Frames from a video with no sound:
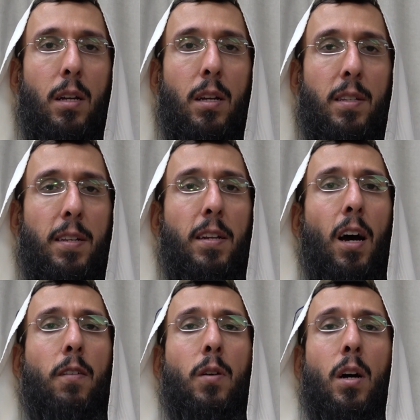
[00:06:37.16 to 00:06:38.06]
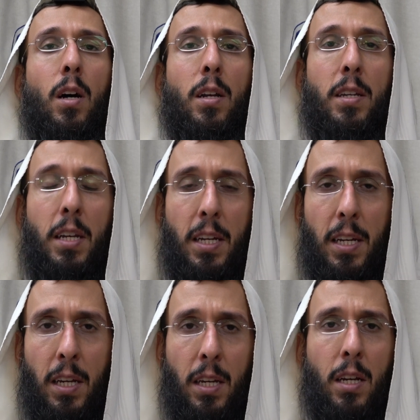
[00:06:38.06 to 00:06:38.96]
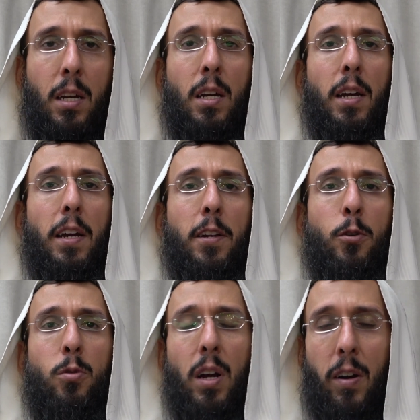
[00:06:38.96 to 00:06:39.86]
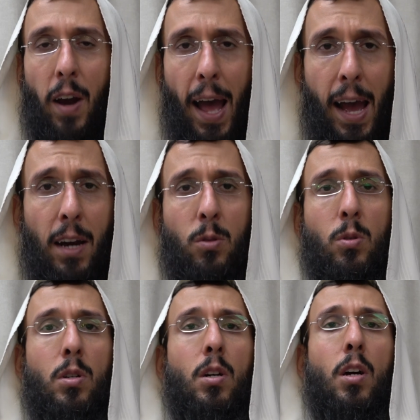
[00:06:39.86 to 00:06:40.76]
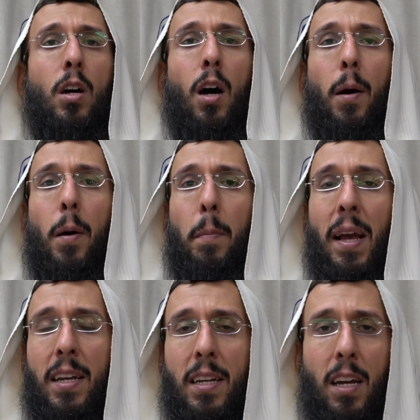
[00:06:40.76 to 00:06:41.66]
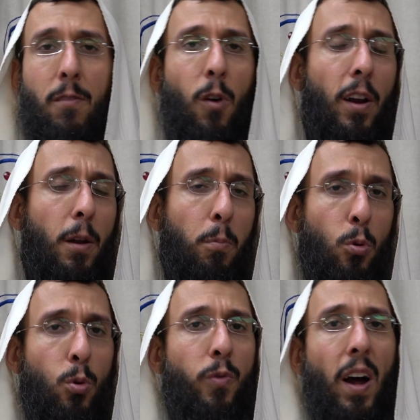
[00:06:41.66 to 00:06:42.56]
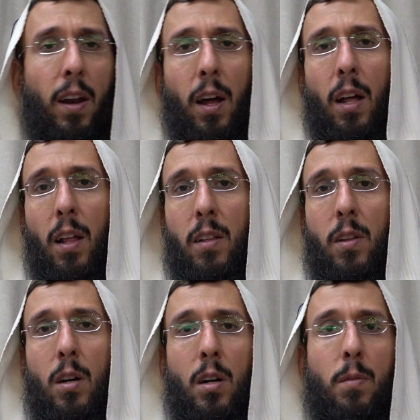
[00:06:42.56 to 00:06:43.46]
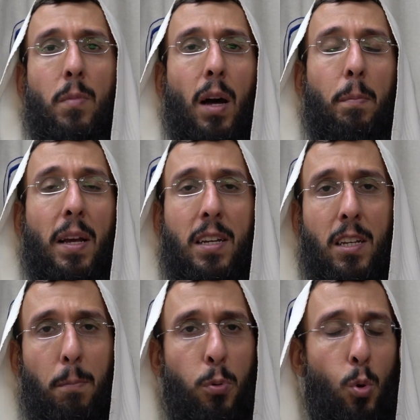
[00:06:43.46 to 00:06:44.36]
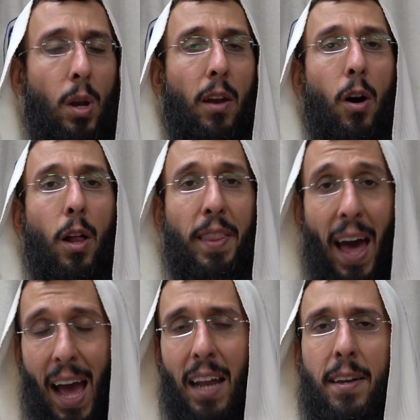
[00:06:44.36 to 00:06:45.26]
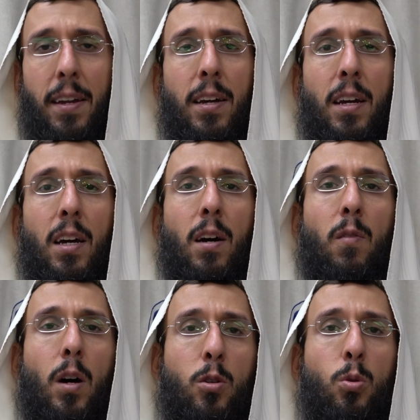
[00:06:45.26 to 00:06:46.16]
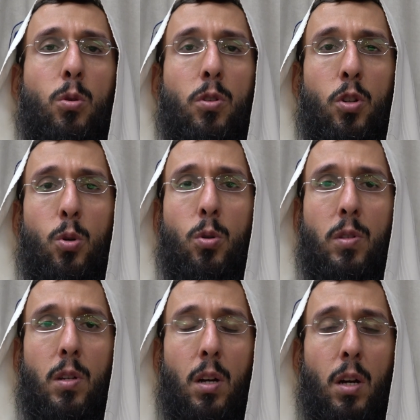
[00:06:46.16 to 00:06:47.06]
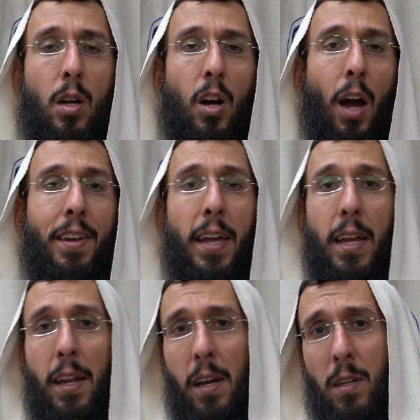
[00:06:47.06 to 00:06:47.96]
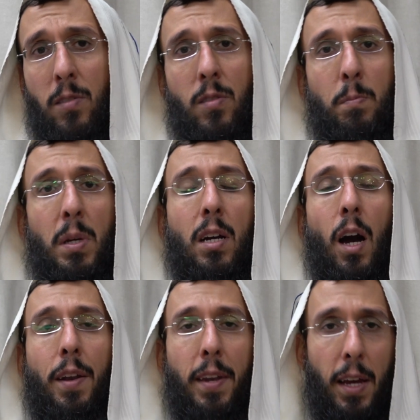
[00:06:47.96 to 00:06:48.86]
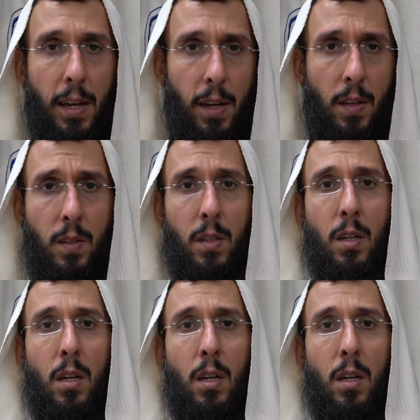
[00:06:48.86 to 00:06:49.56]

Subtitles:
Instead of digging into the ground, making it waterproof and making a pool and all that, one could use containers, big containers,